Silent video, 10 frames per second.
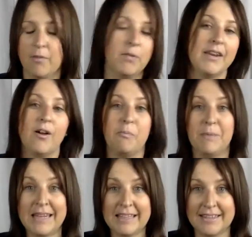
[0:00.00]
Now,
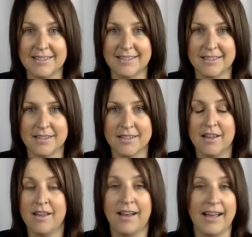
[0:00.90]
mini lessons.
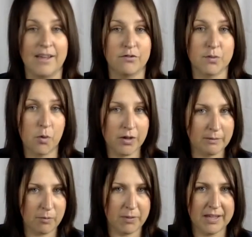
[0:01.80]
I've spoken
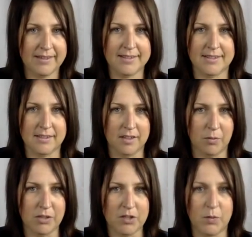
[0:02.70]
about mini lessons a little
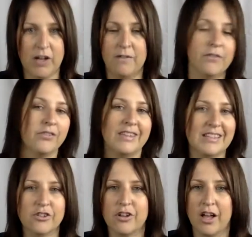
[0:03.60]
bit as well. These
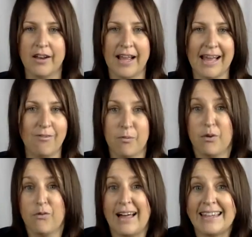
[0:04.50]
are not, I haven't
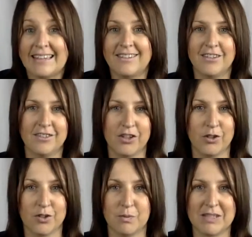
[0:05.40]
provided,
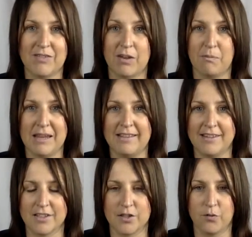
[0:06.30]
specific mini
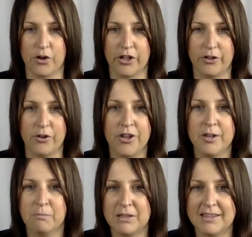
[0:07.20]
lessons for you,
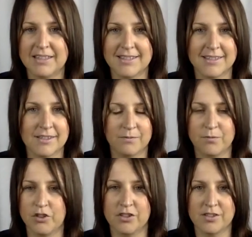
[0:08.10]
but this is
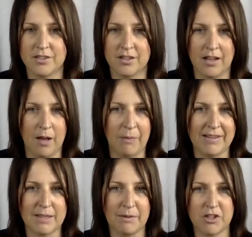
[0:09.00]
just,
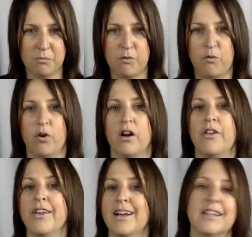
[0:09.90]
as I mentioned before,
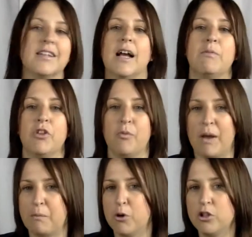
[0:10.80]
a time that you
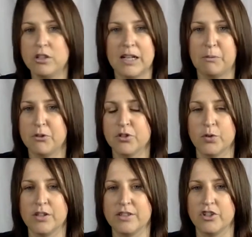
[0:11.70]
might pull a couple
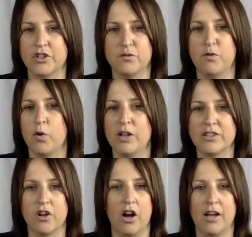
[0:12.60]
students and just
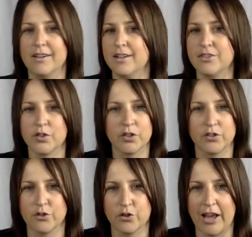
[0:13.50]
focus on a certain
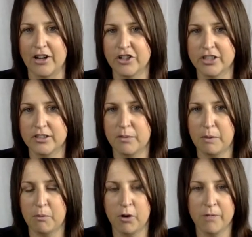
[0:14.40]
strategy a little
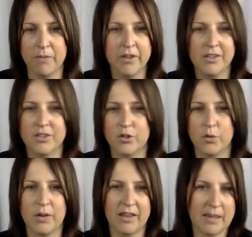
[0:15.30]
bit more. So you
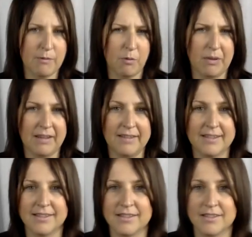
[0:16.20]
want to keep your mini
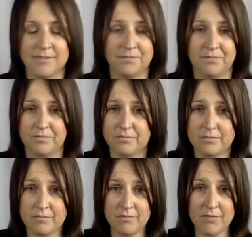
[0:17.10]
lessons
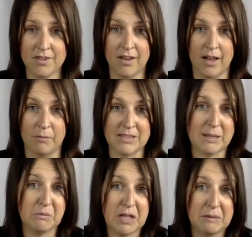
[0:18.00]

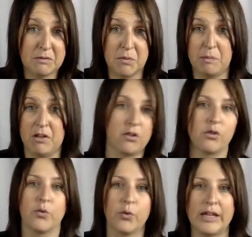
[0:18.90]
sometimes maybe to
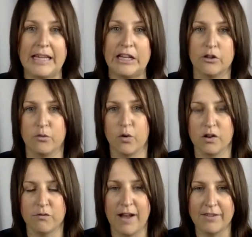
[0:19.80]
3 or 4 or
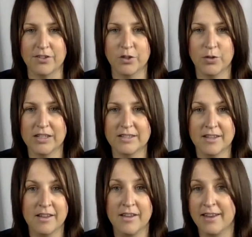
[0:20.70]
5 students.
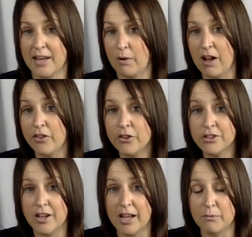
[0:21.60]
Now, other
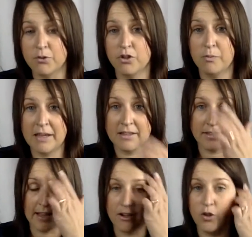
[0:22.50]
times you might
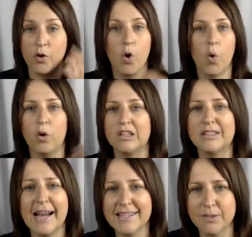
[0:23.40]
decide to do a whole
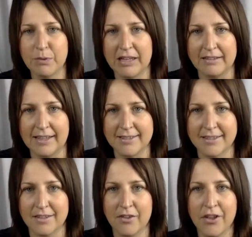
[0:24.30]
class mini lesson.